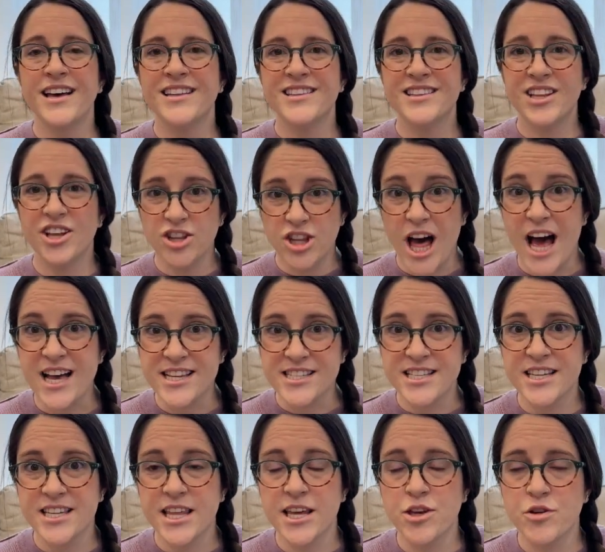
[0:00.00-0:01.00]
The last
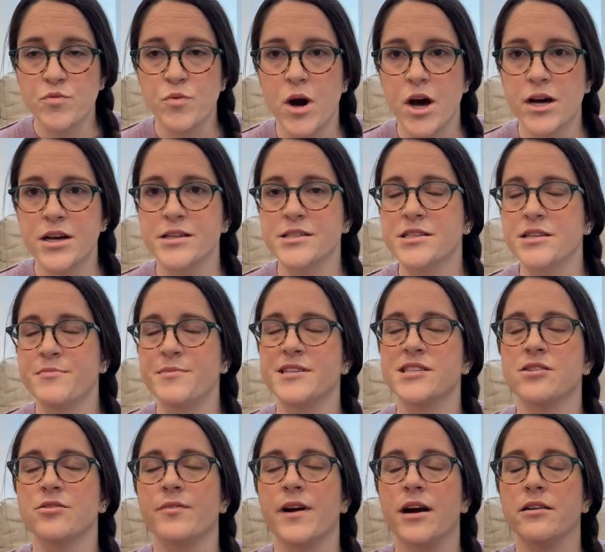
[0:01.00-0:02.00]
thing that you want is to be
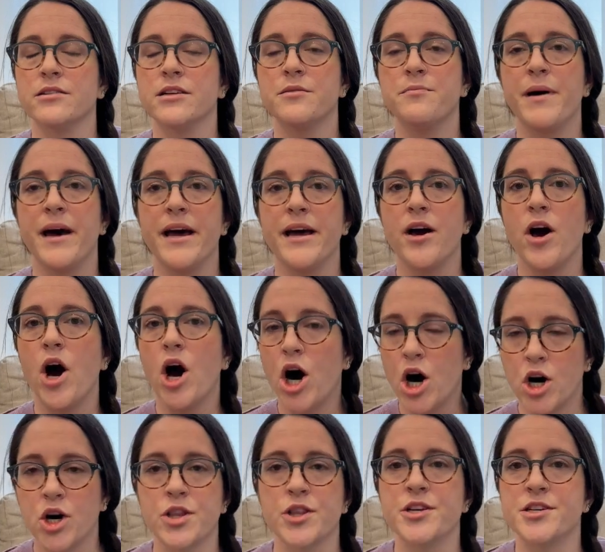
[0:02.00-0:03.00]
surrounded by
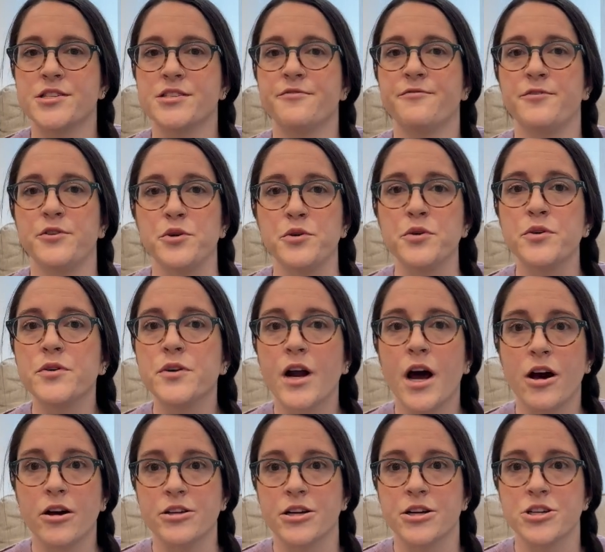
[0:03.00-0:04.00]
all this food
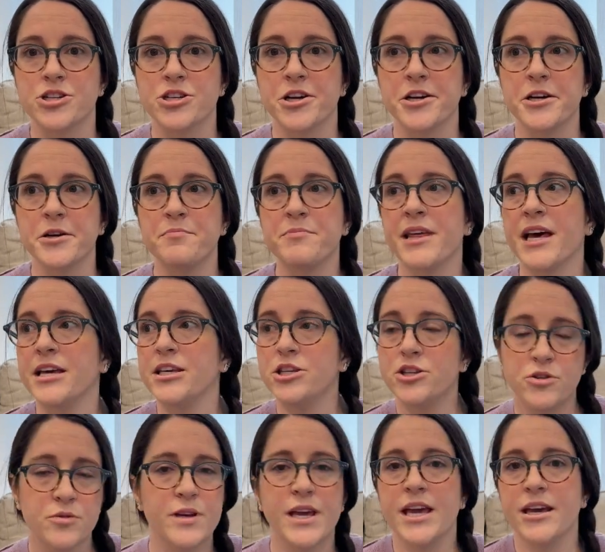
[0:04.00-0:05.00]
on your trip that
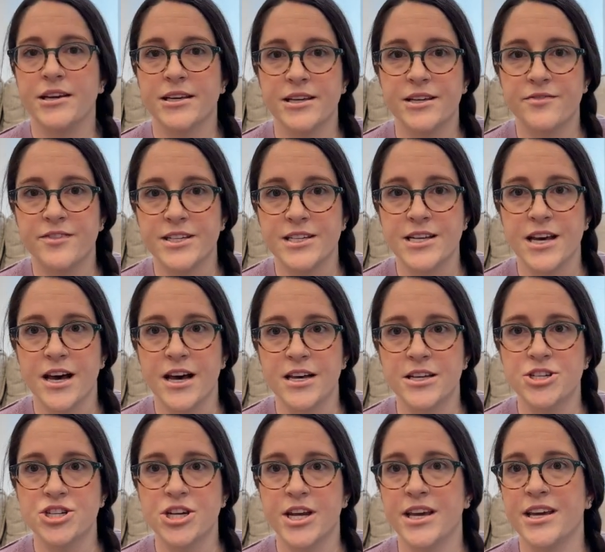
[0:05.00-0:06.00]
you can't even
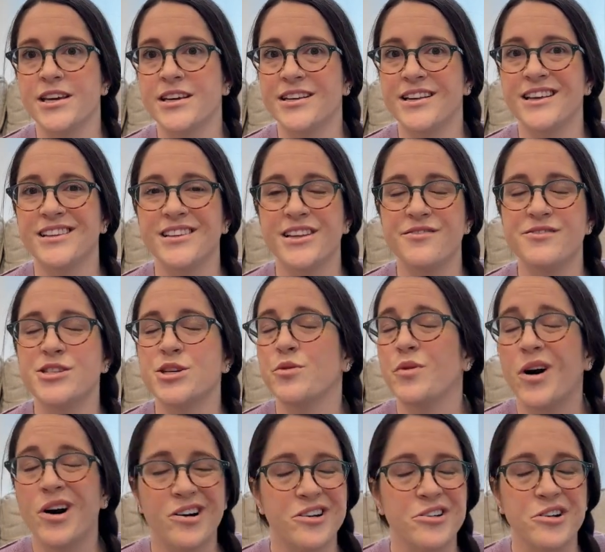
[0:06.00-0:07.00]
touch, and it leaves you
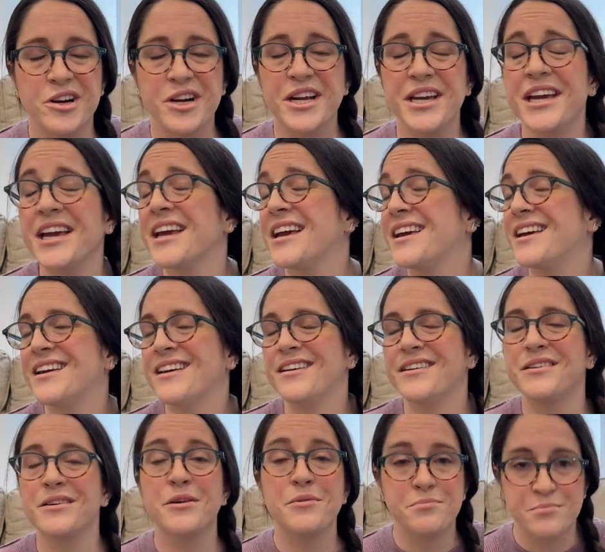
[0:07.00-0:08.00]
hungry
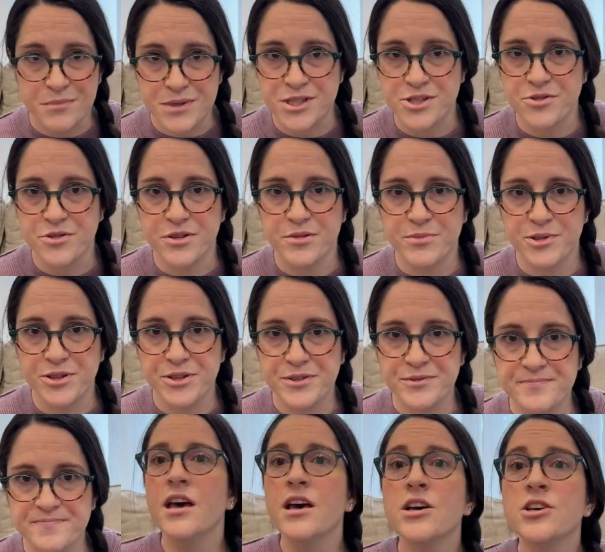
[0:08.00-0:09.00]
and
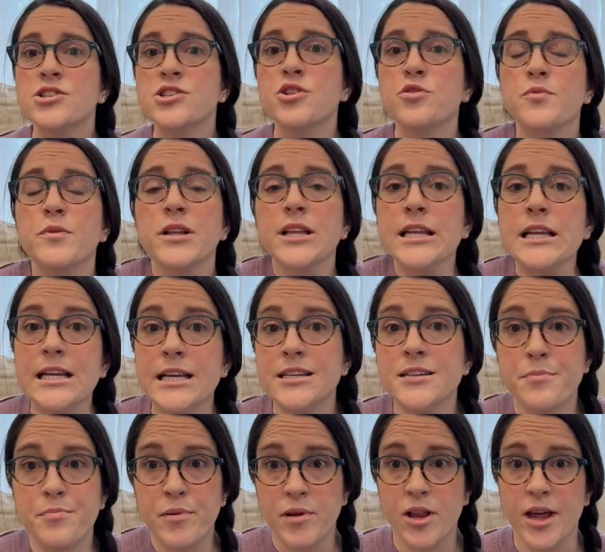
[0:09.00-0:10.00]
miserable. So you really need
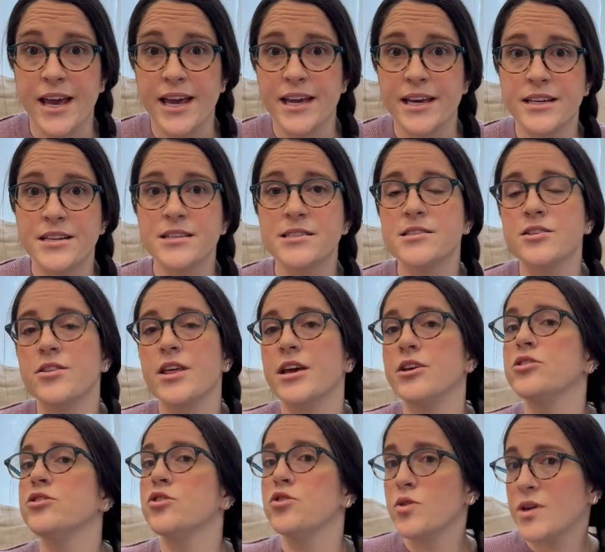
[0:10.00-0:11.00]
to plan so
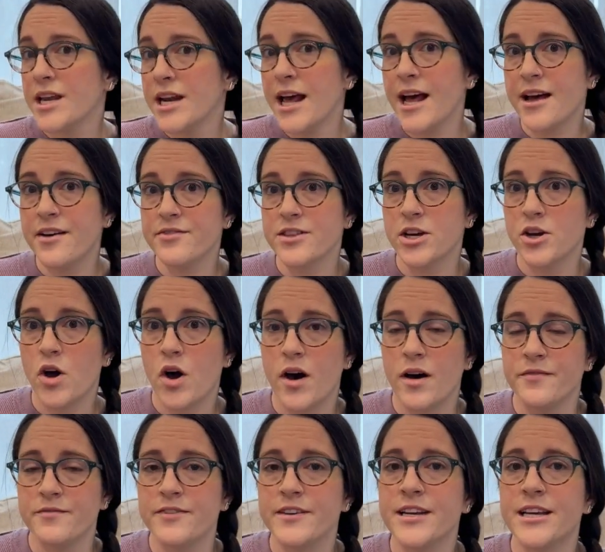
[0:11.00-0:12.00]
that you can have the
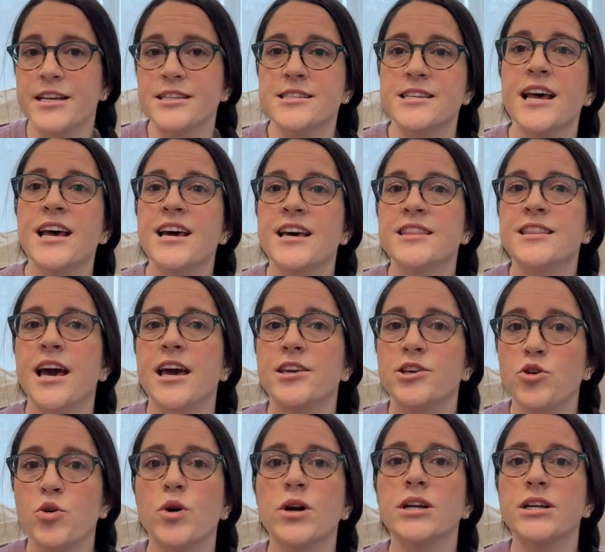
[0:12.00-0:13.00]
confidence that
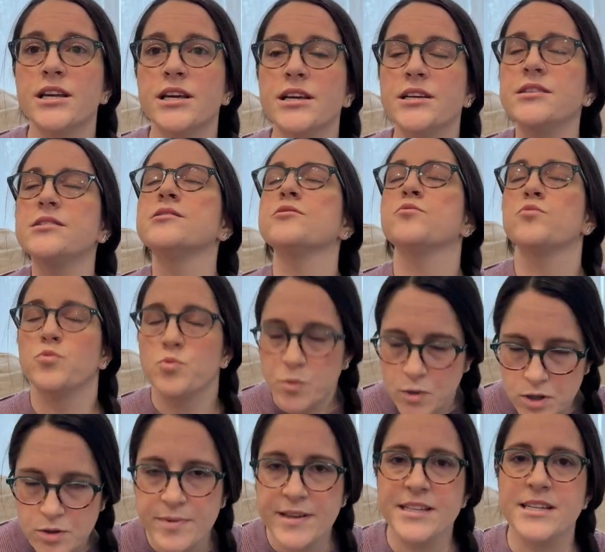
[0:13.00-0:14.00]
your needs
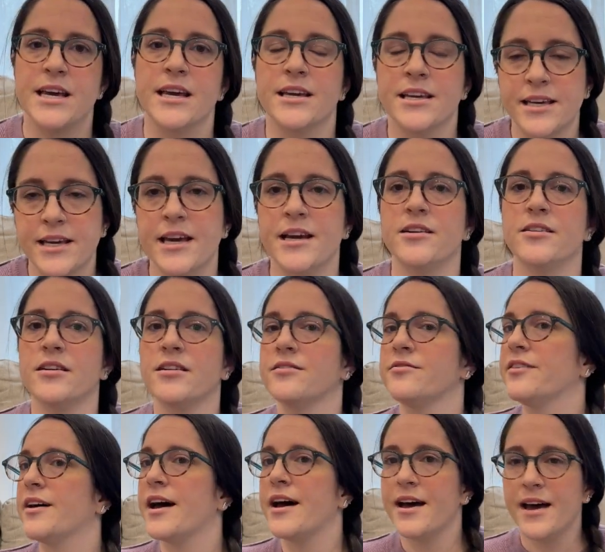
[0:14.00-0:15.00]
will be taken care of
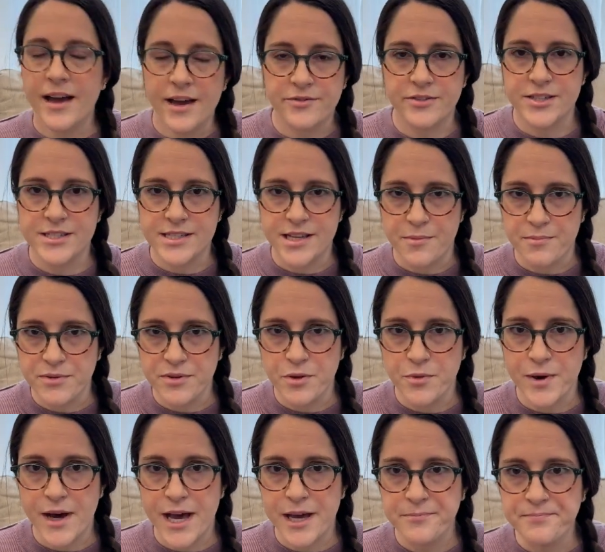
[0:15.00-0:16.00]
every step of the
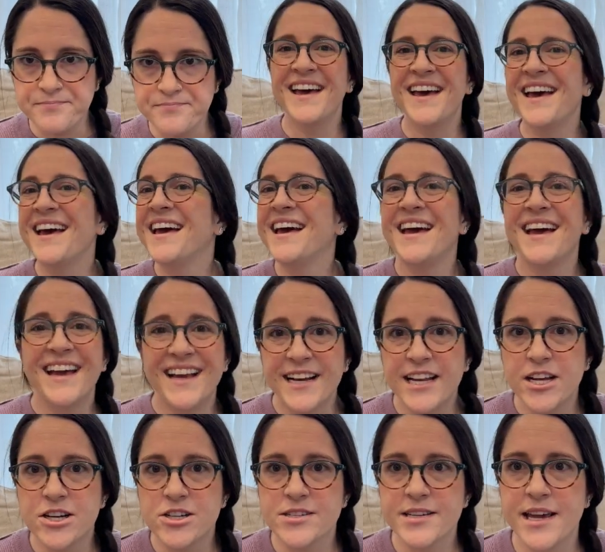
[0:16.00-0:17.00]
way. And
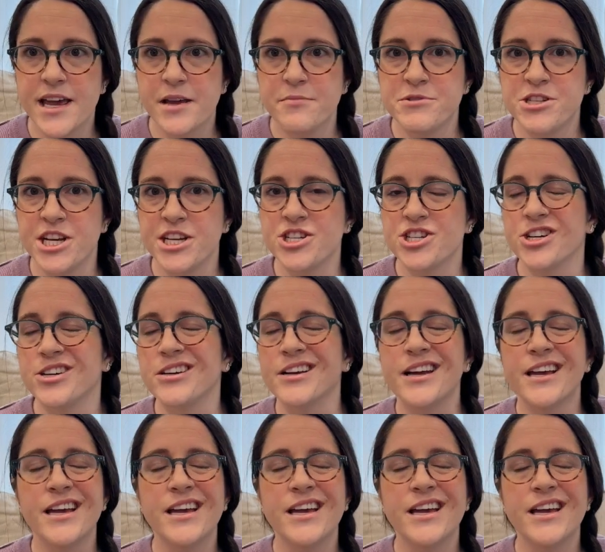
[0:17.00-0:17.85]
here's a game changer.